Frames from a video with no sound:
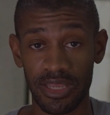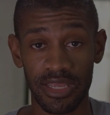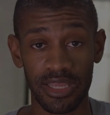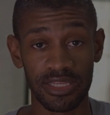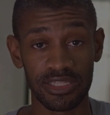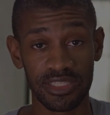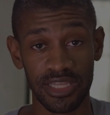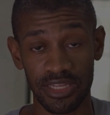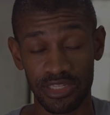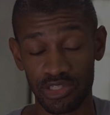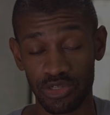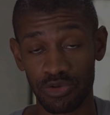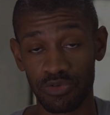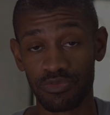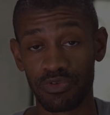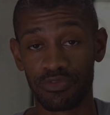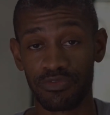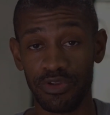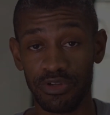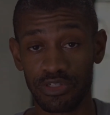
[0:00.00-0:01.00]
And stay tuned
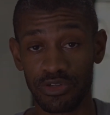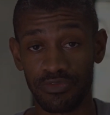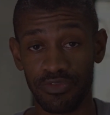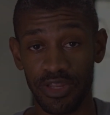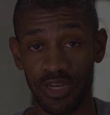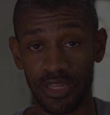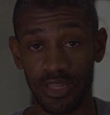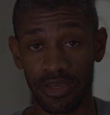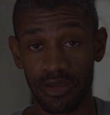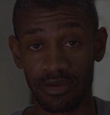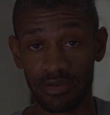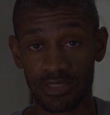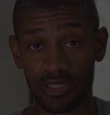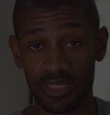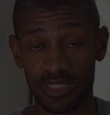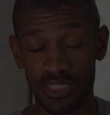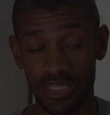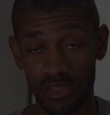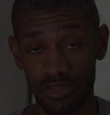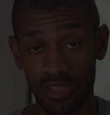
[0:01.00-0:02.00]
for future videos.
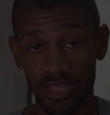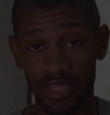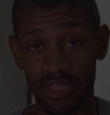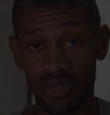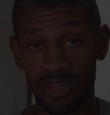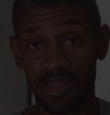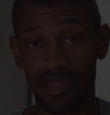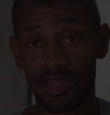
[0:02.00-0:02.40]
Until then,